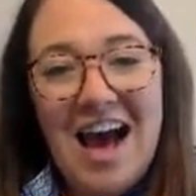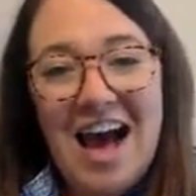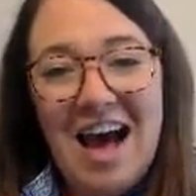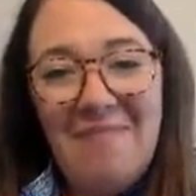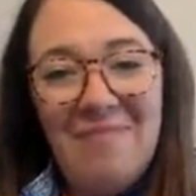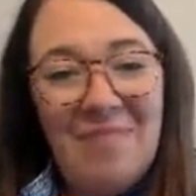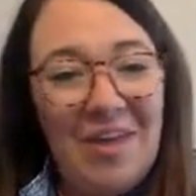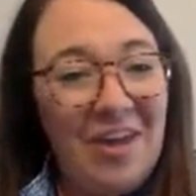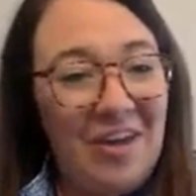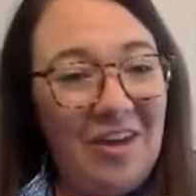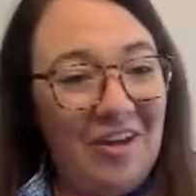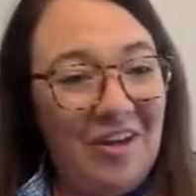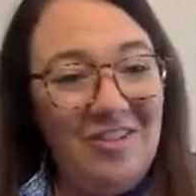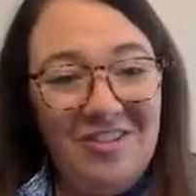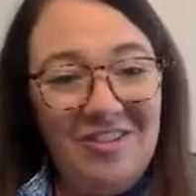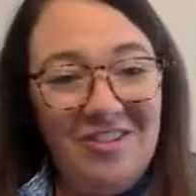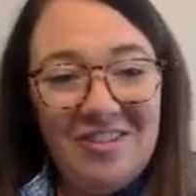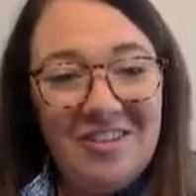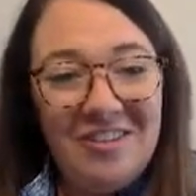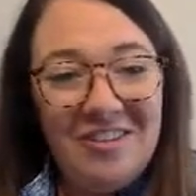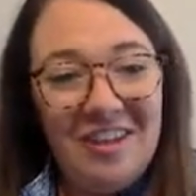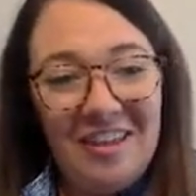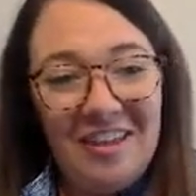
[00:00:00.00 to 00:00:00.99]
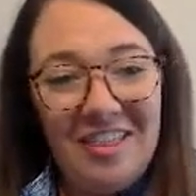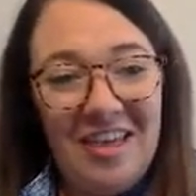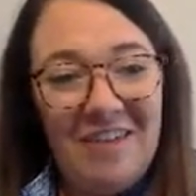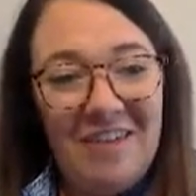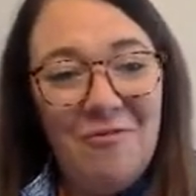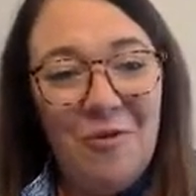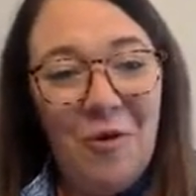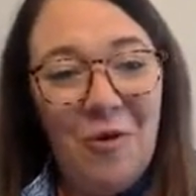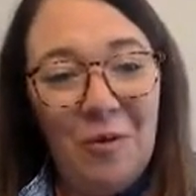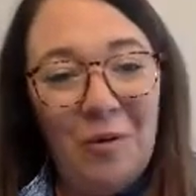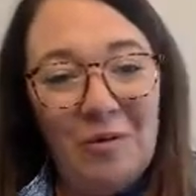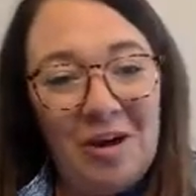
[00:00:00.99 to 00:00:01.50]
They could just click that
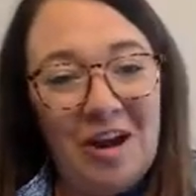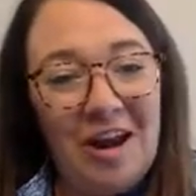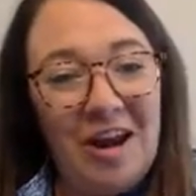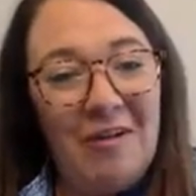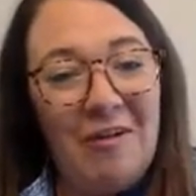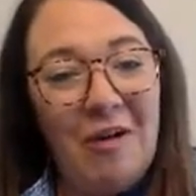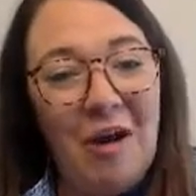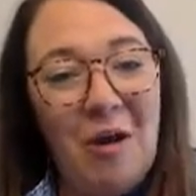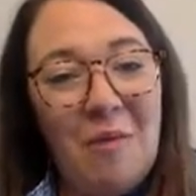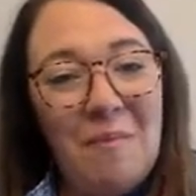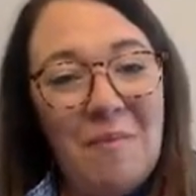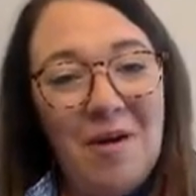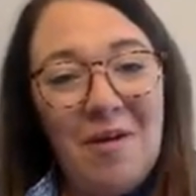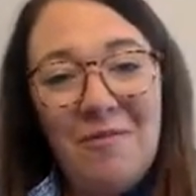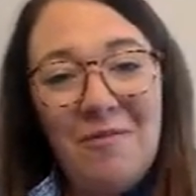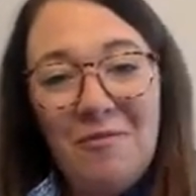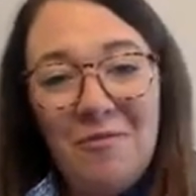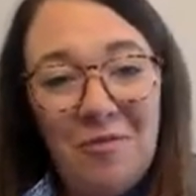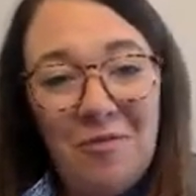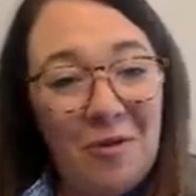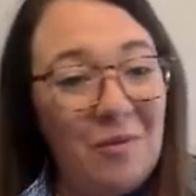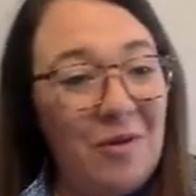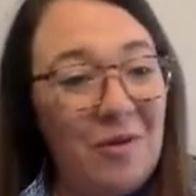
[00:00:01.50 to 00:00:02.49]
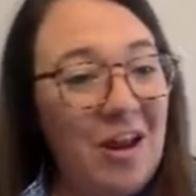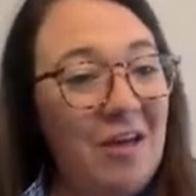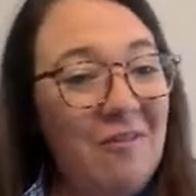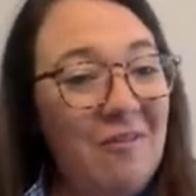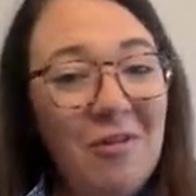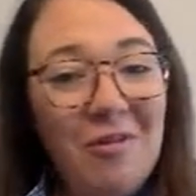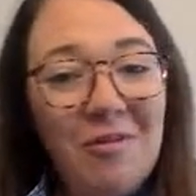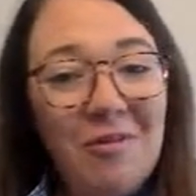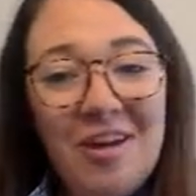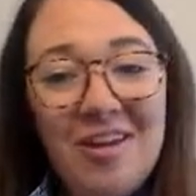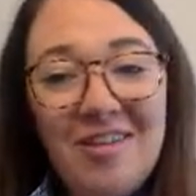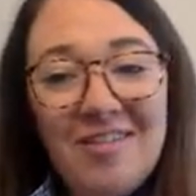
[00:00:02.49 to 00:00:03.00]
forward arrow, but for whatever
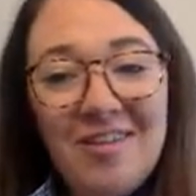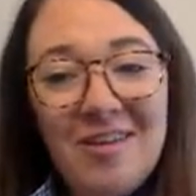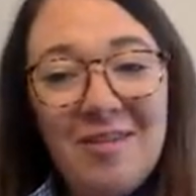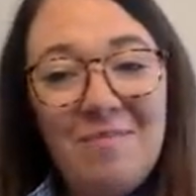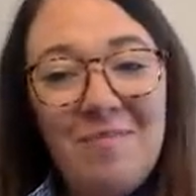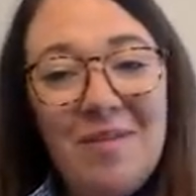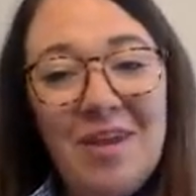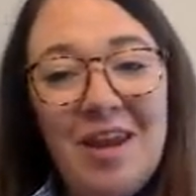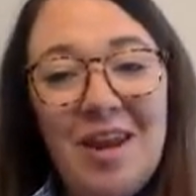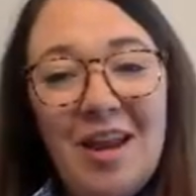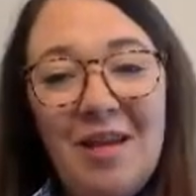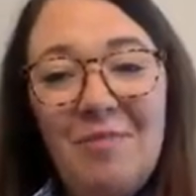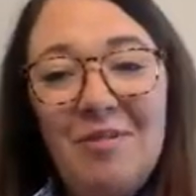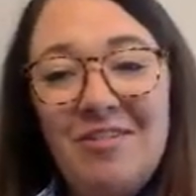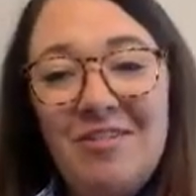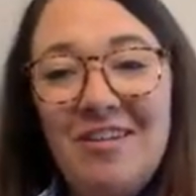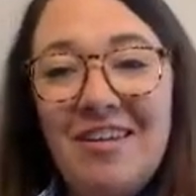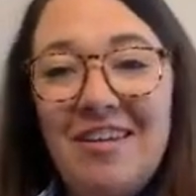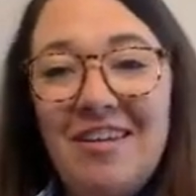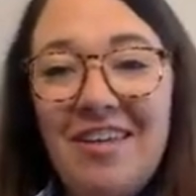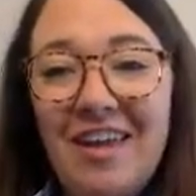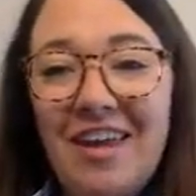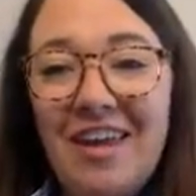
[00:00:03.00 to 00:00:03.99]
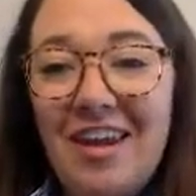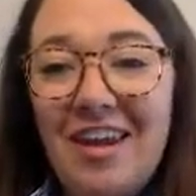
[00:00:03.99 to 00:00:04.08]
reason, being able to click and